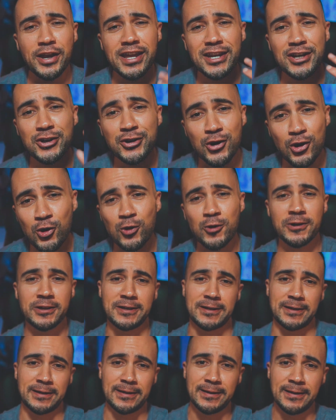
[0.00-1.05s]

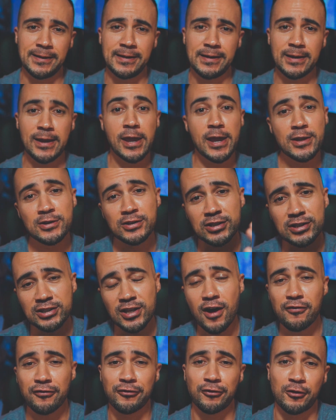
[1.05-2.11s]
enduring and
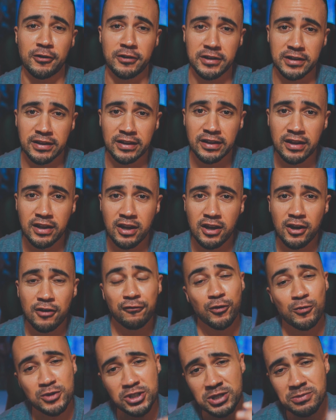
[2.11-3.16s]
suffering
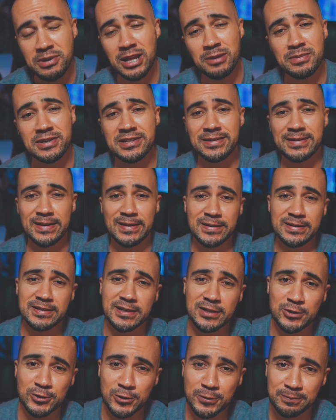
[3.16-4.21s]
from She Made Me See It
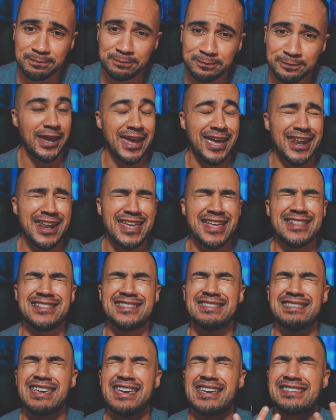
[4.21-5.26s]
syndrome. And
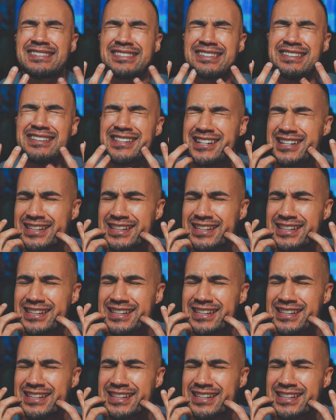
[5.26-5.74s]
it takes a